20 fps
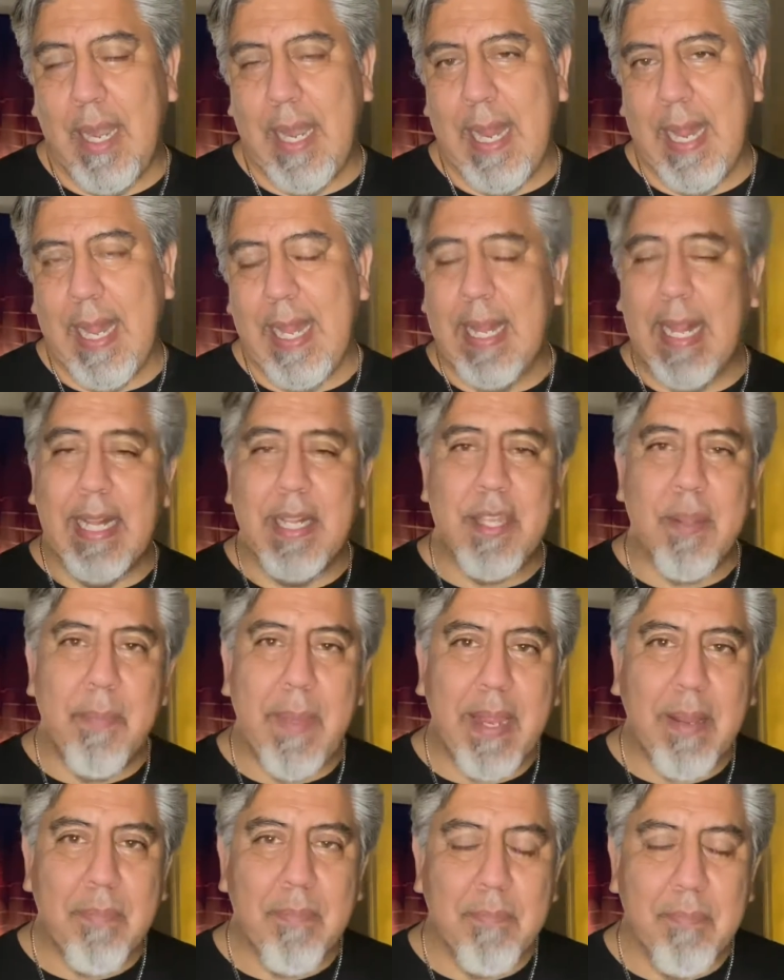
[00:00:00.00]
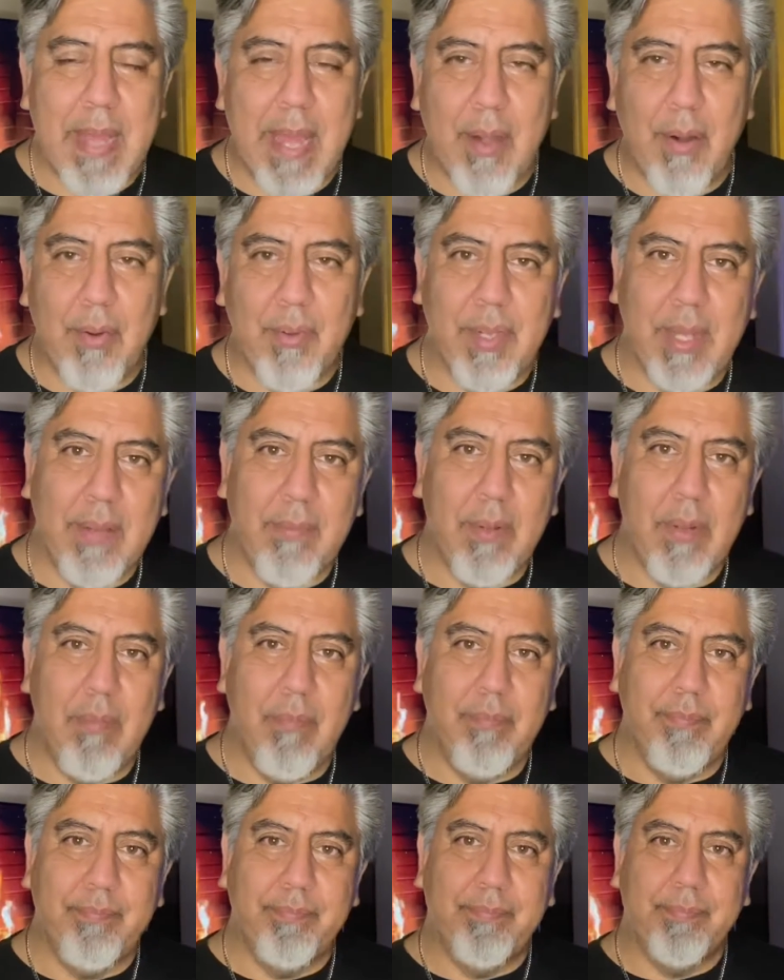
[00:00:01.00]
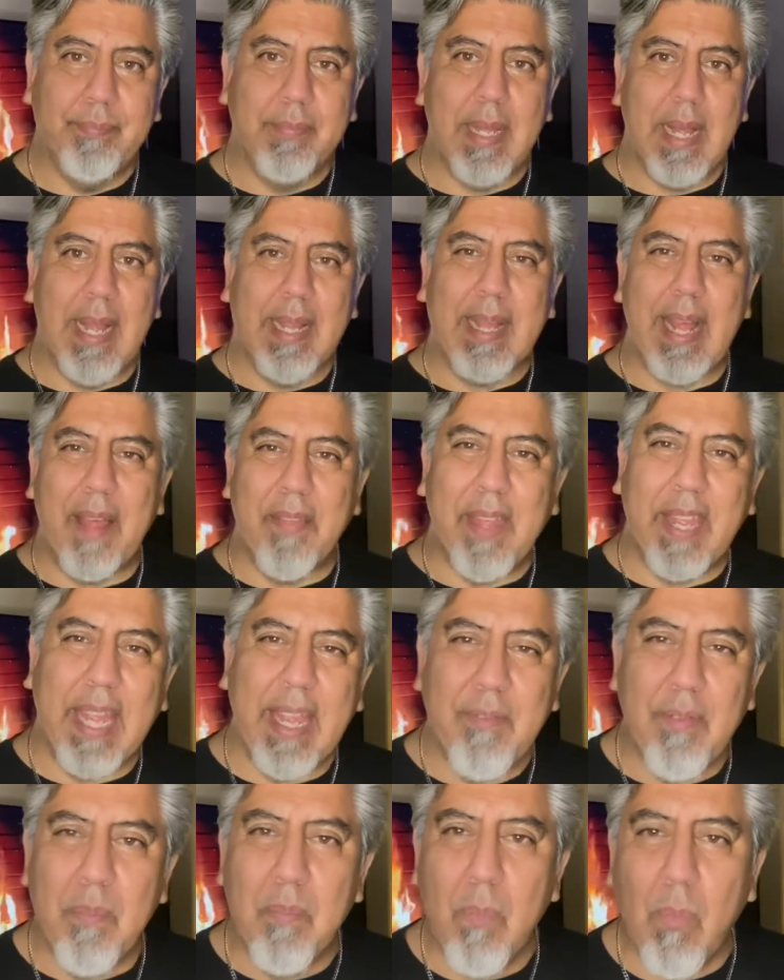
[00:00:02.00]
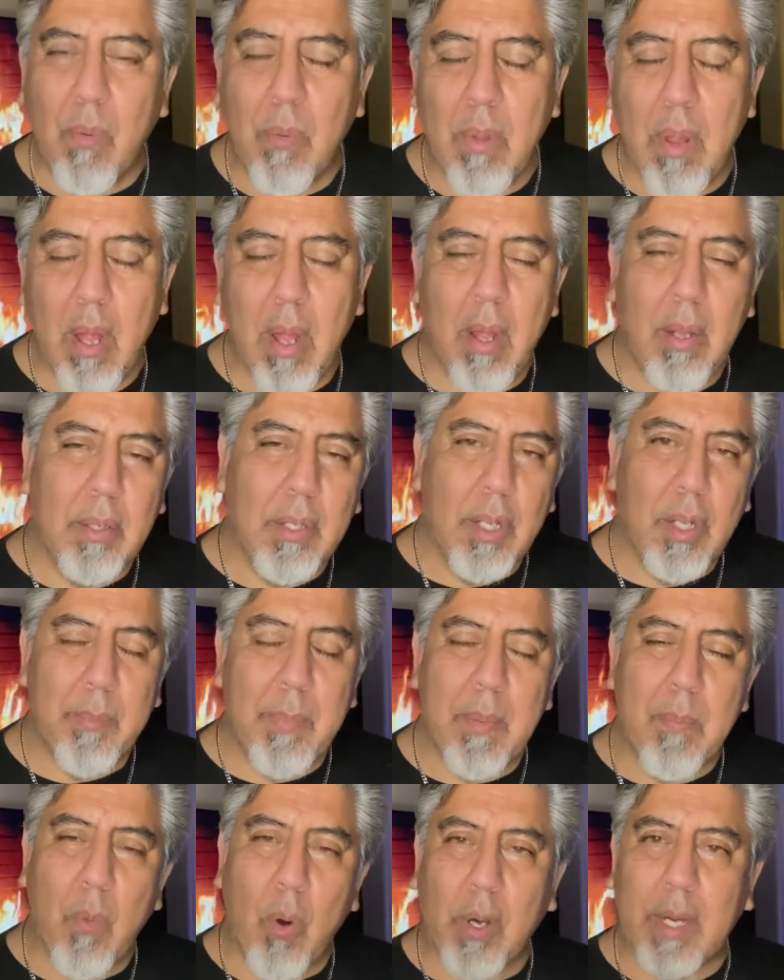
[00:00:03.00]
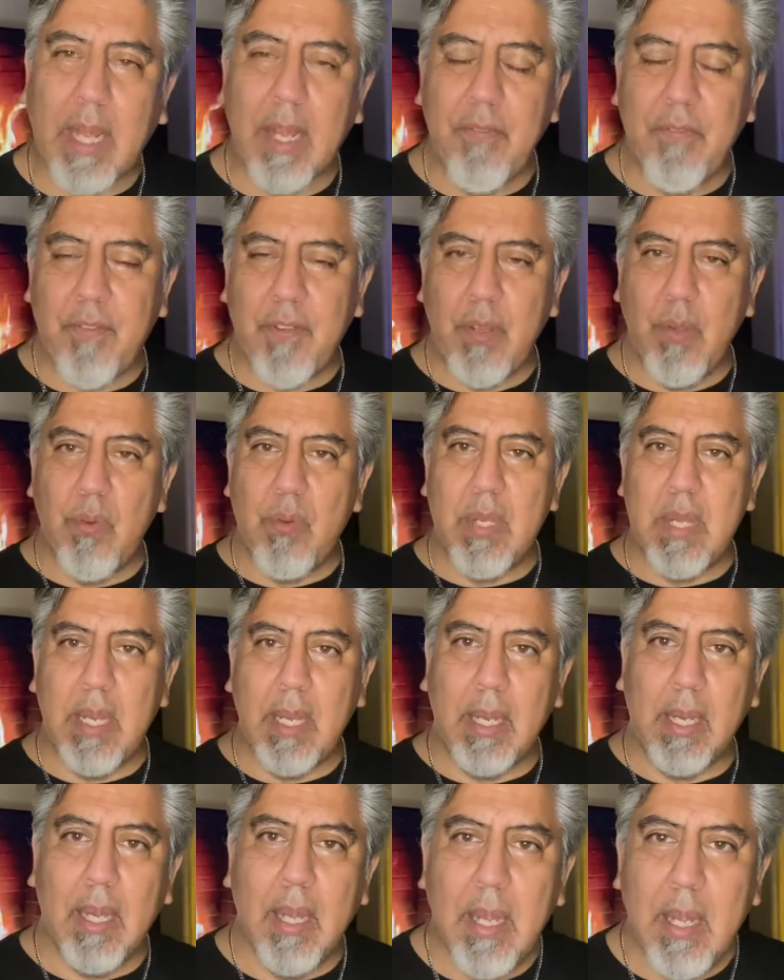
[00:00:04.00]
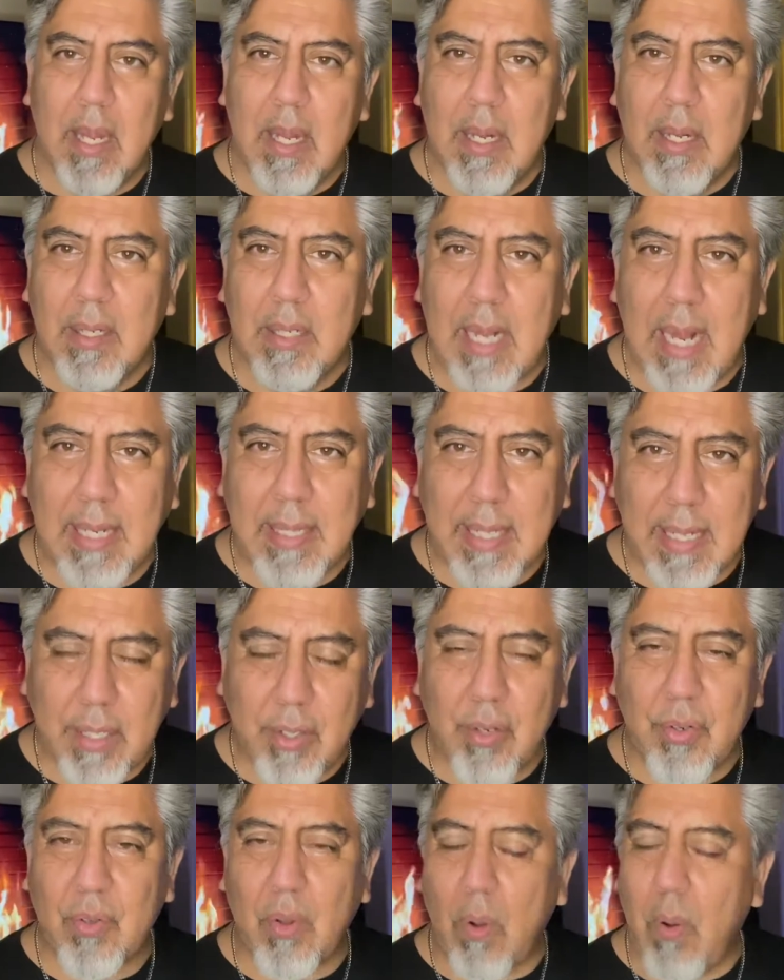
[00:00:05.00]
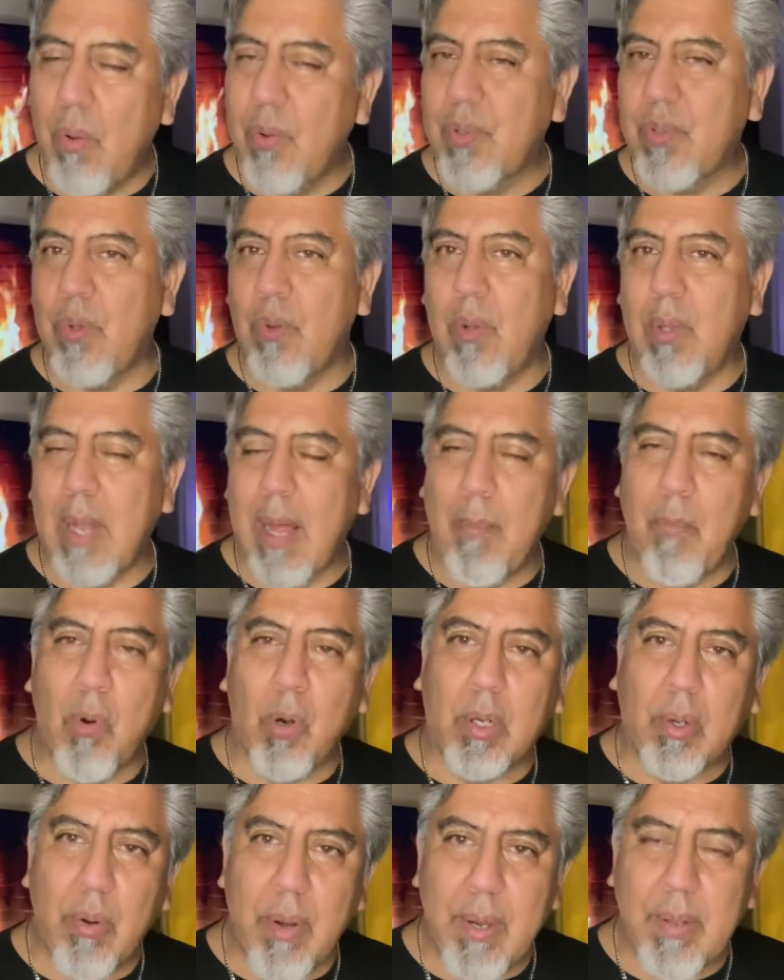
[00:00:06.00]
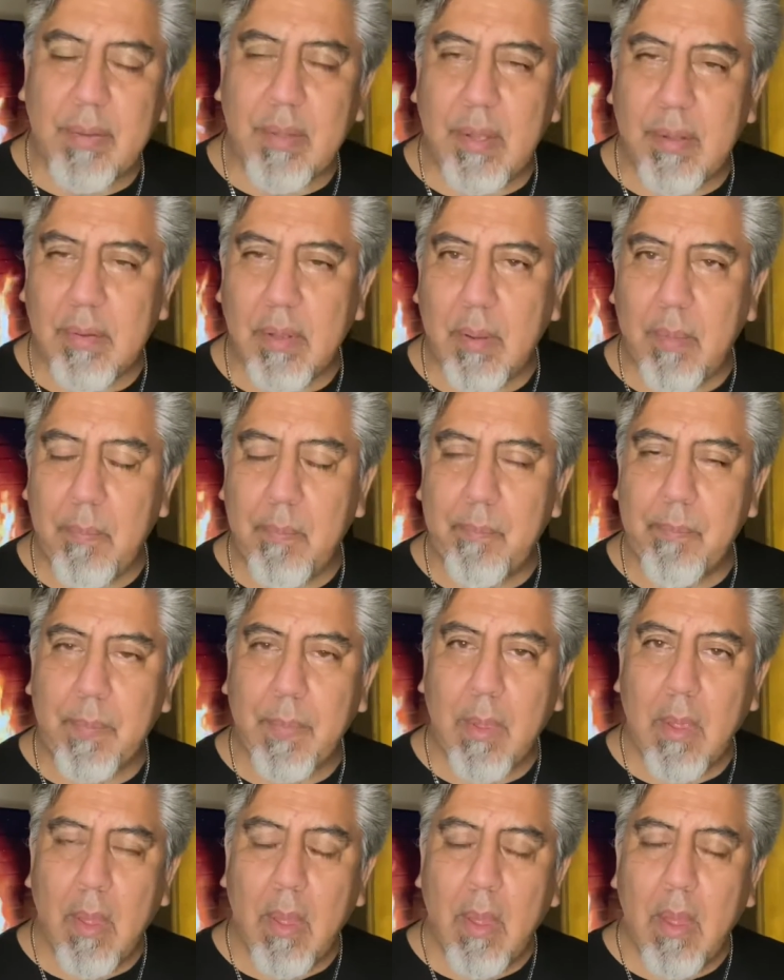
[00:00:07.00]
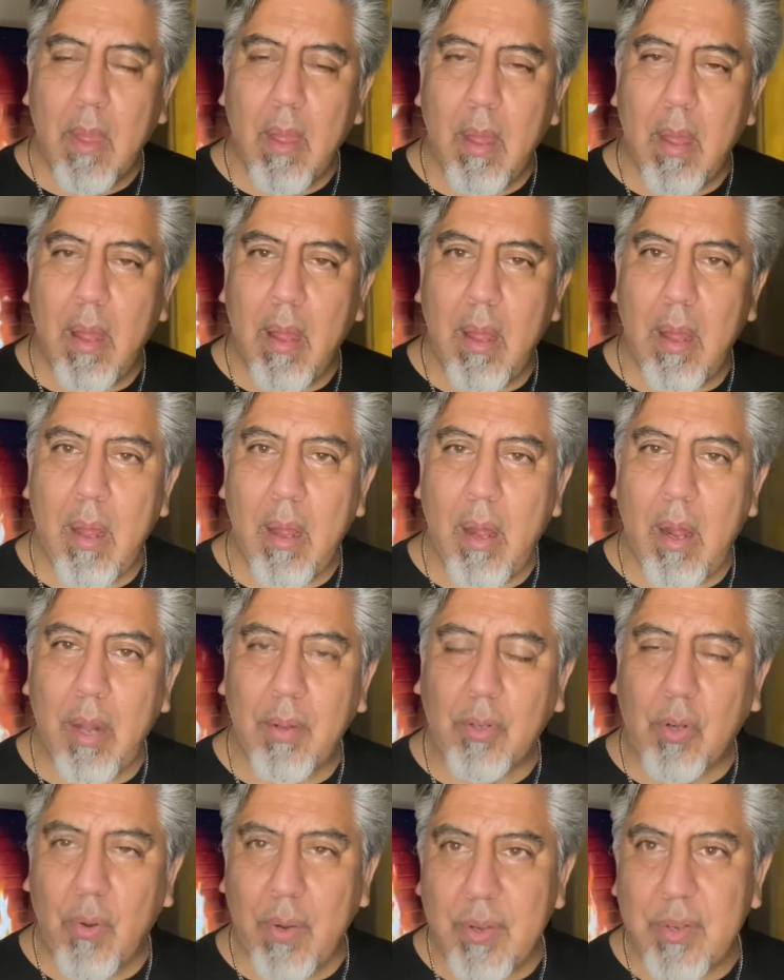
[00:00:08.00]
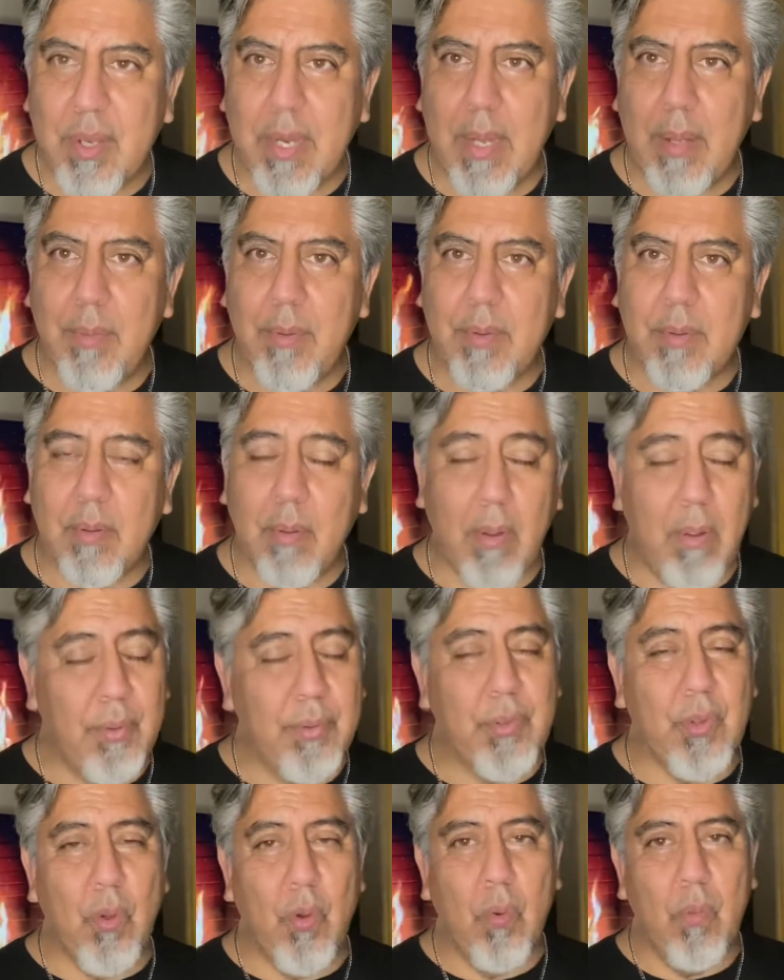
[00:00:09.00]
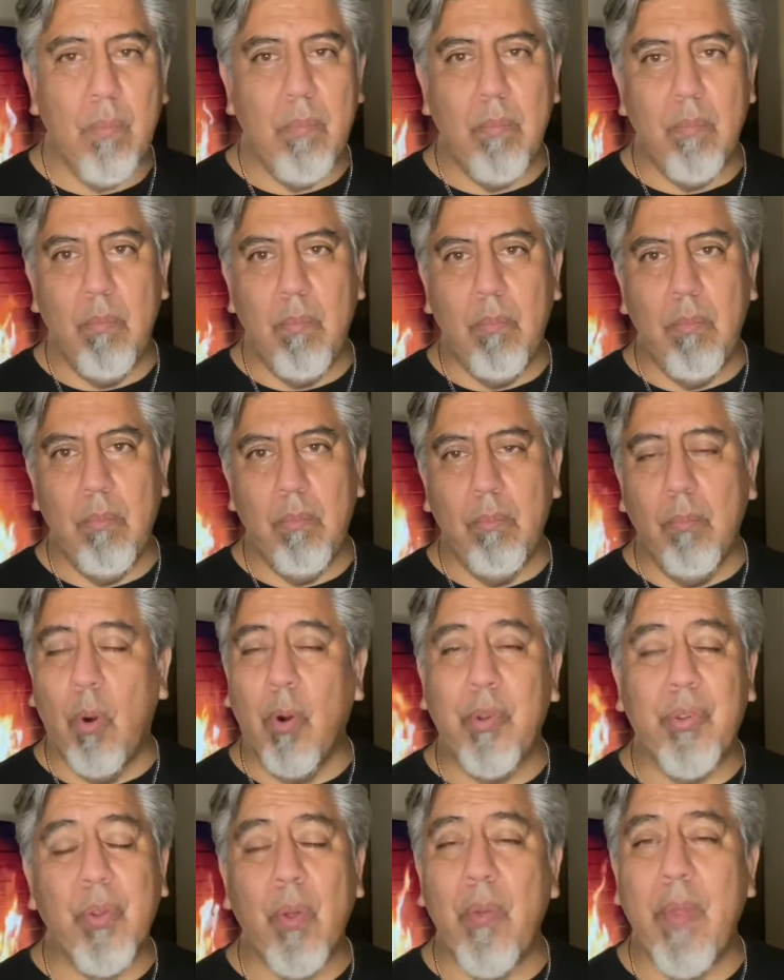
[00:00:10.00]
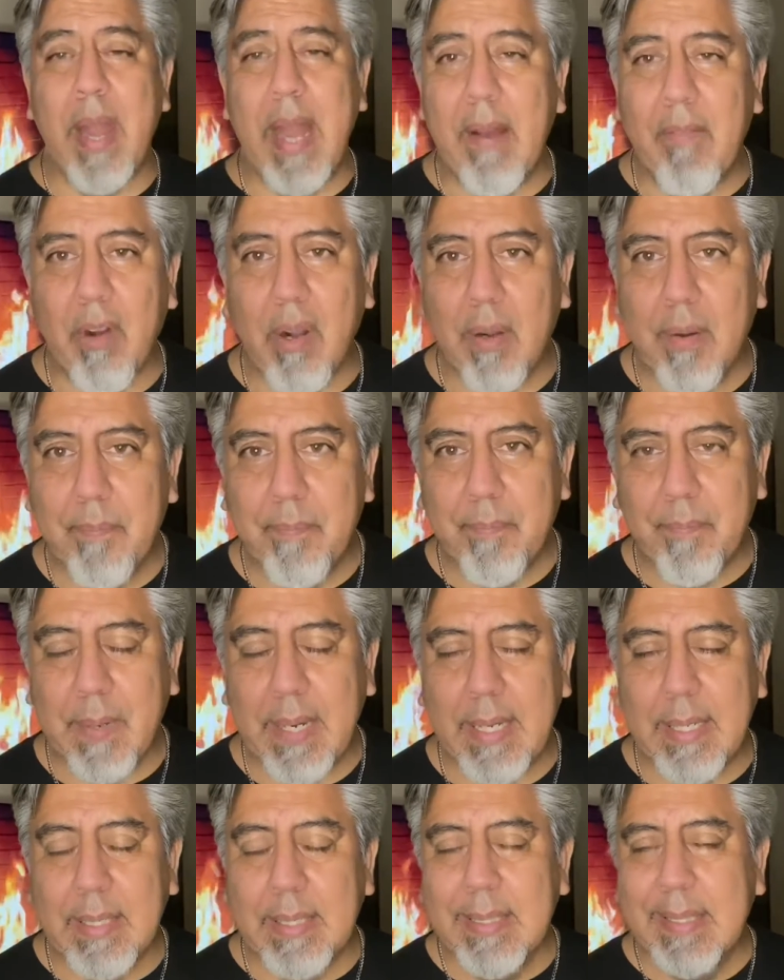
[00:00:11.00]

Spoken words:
And to make matters even, I think even a little bit more confusing, I think there's also a lot more criticism on Christians, also more so than ever, right?